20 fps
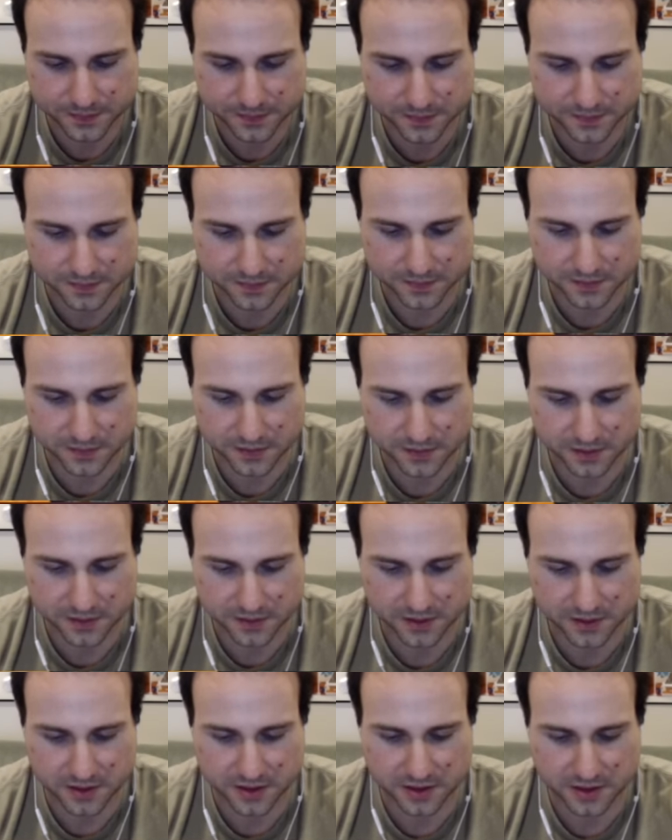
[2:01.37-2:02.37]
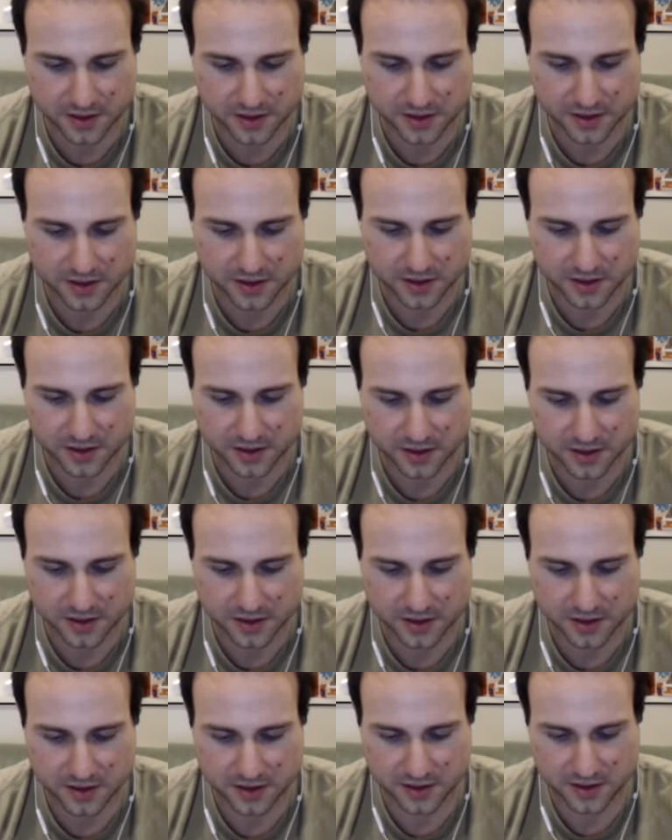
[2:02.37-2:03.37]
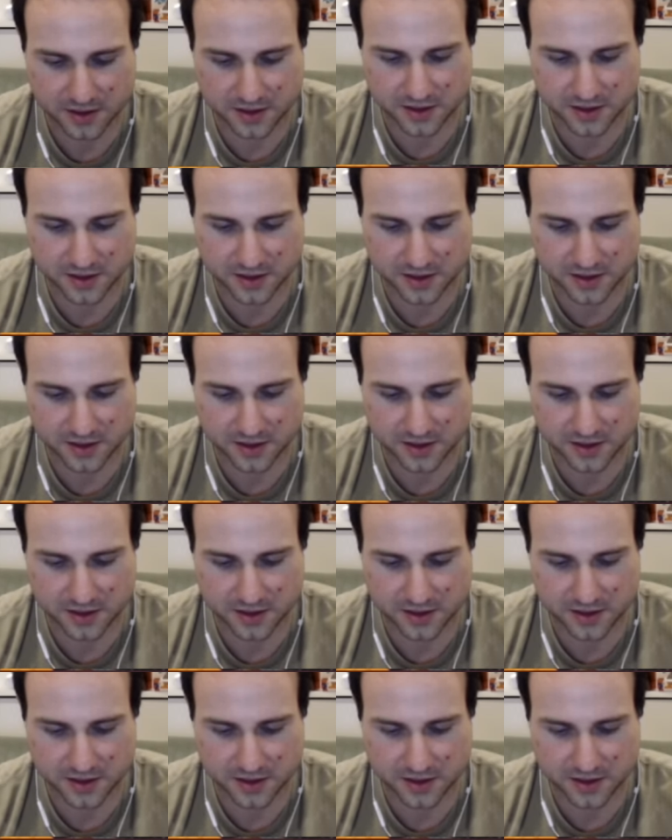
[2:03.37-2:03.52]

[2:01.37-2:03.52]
[no speech]